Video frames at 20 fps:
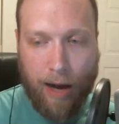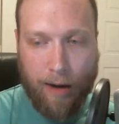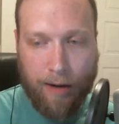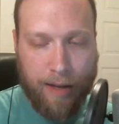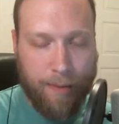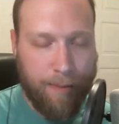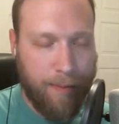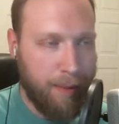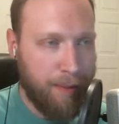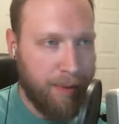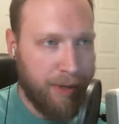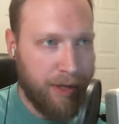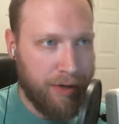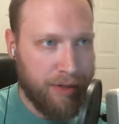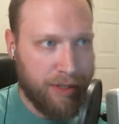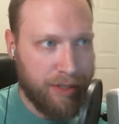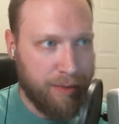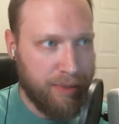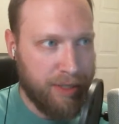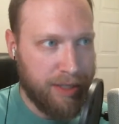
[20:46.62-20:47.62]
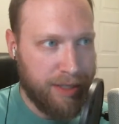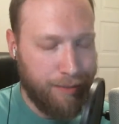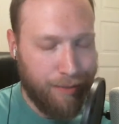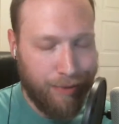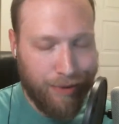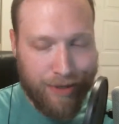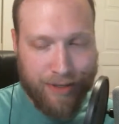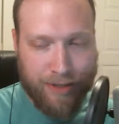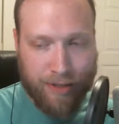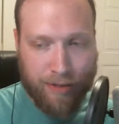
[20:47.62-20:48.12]
yeah, maybe there's some
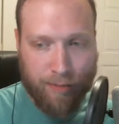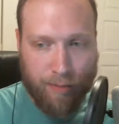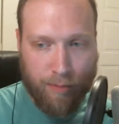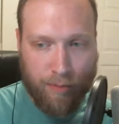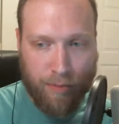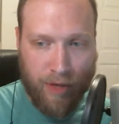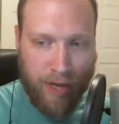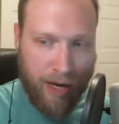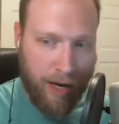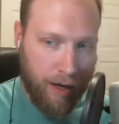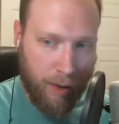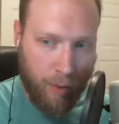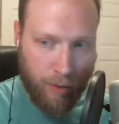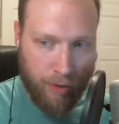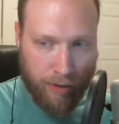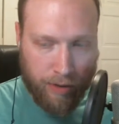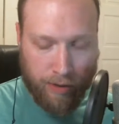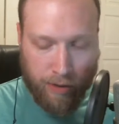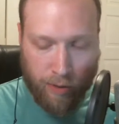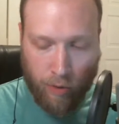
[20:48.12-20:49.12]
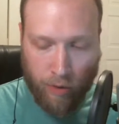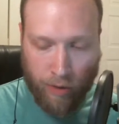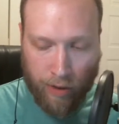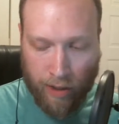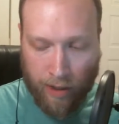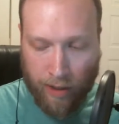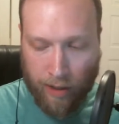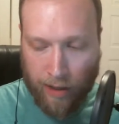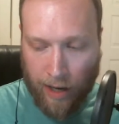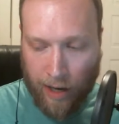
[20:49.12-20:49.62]
symbolism there with
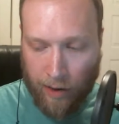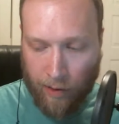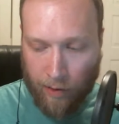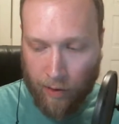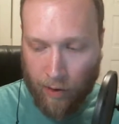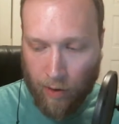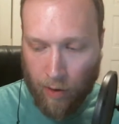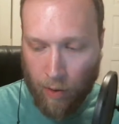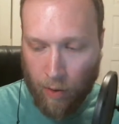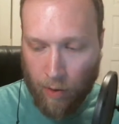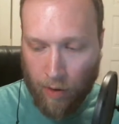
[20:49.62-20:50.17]
Gloria. I don't know if